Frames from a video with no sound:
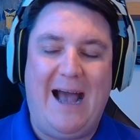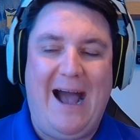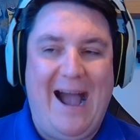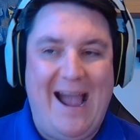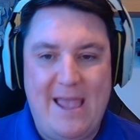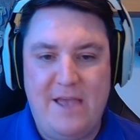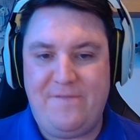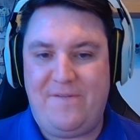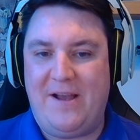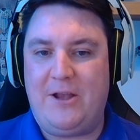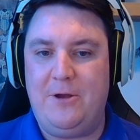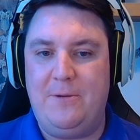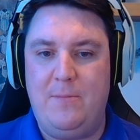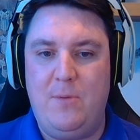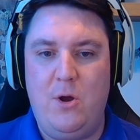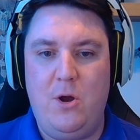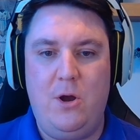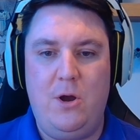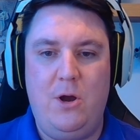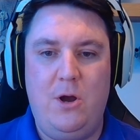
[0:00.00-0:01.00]
Aya
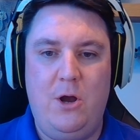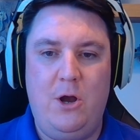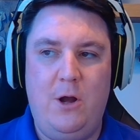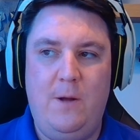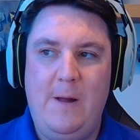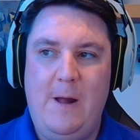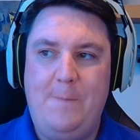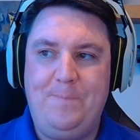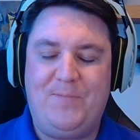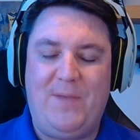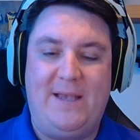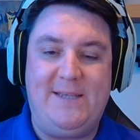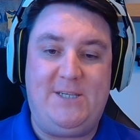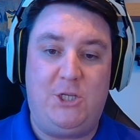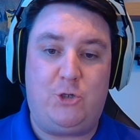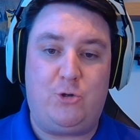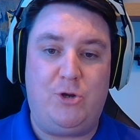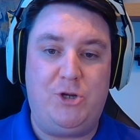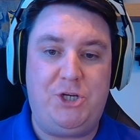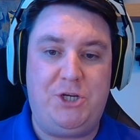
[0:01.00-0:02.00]
Vagamoto is
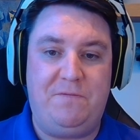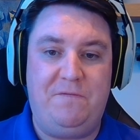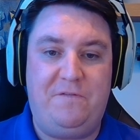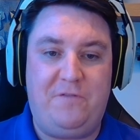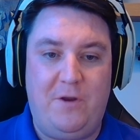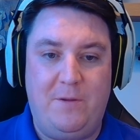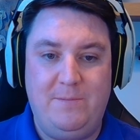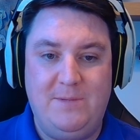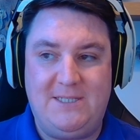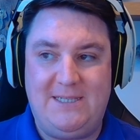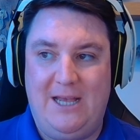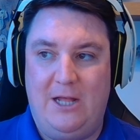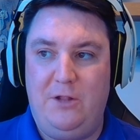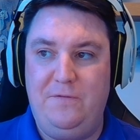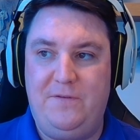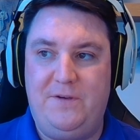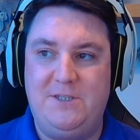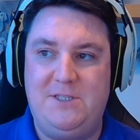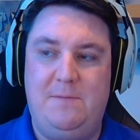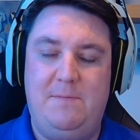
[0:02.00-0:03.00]
attrition for himself
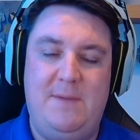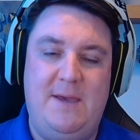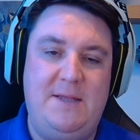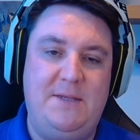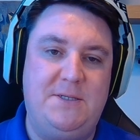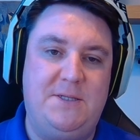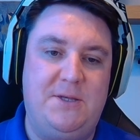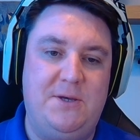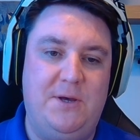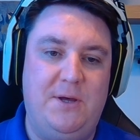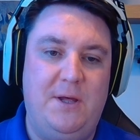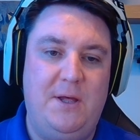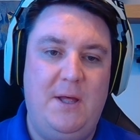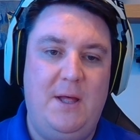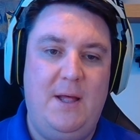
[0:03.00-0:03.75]
because it means that,